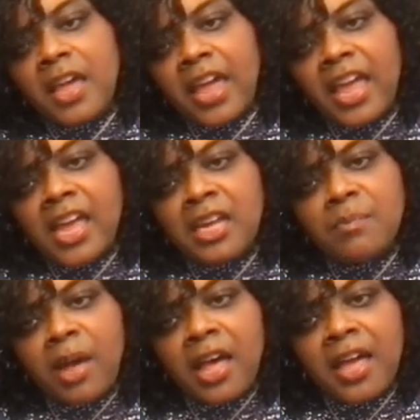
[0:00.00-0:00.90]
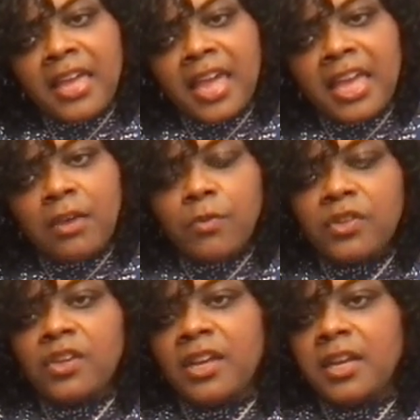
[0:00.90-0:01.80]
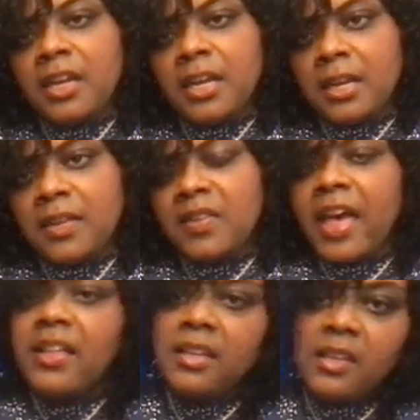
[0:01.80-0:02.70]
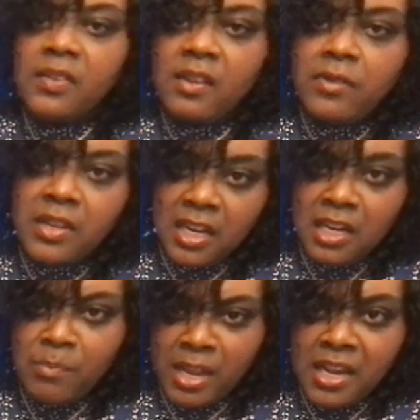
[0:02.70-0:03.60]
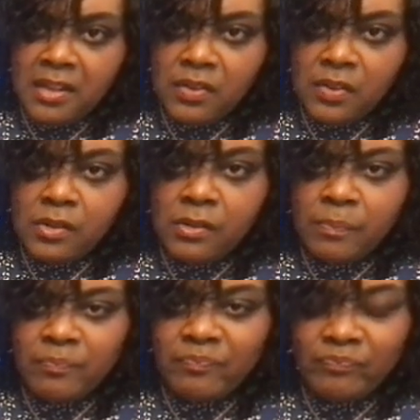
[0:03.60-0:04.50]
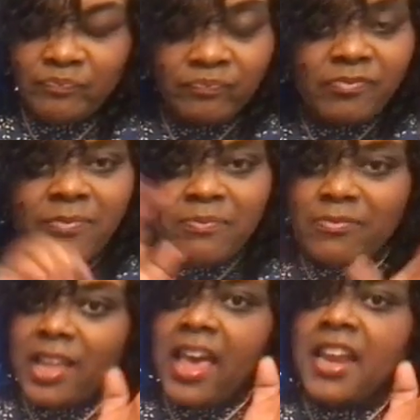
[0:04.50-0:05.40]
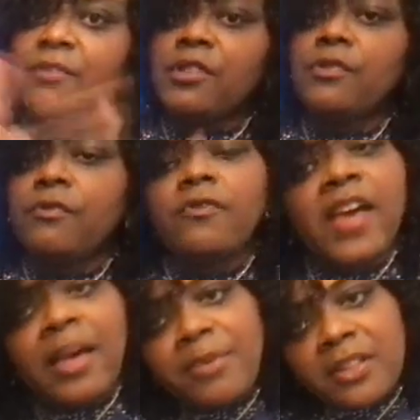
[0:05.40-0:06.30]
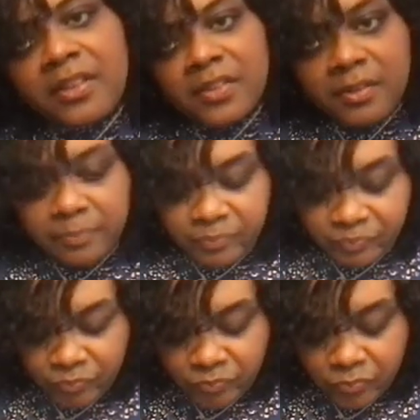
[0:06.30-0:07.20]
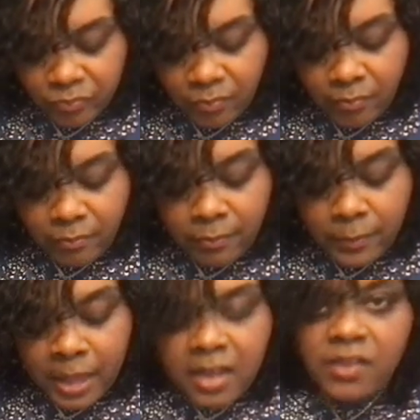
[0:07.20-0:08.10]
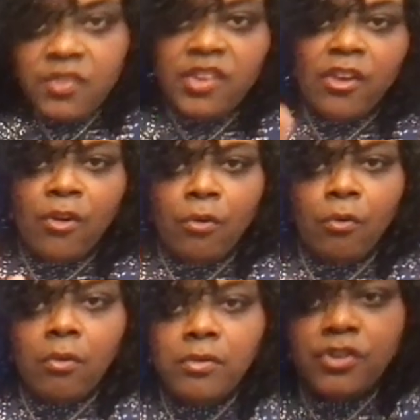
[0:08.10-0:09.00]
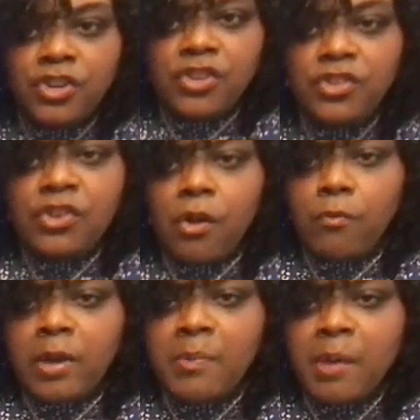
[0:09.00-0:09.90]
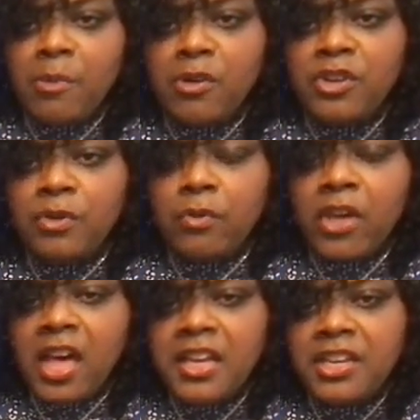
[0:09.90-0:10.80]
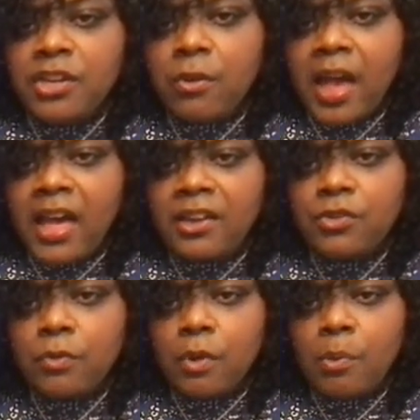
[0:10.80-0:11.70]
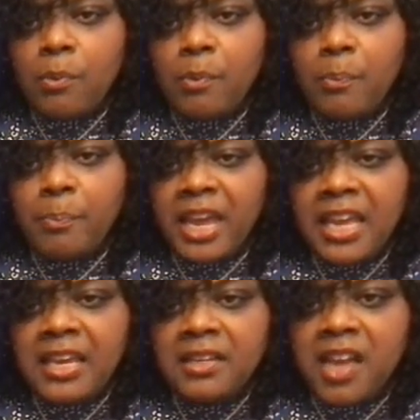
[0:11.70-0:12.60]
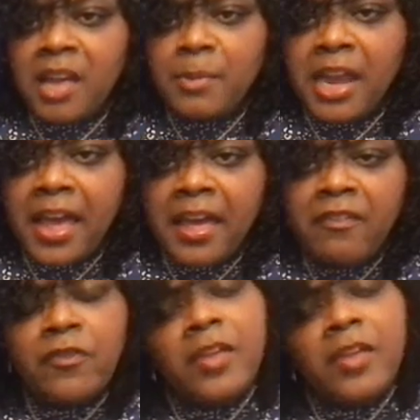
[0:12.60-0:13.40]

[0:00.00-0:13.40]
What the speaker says: And my cake was done in exactly 17 minutes. And it was fabulous. So just remember to cut your actual baking time in half,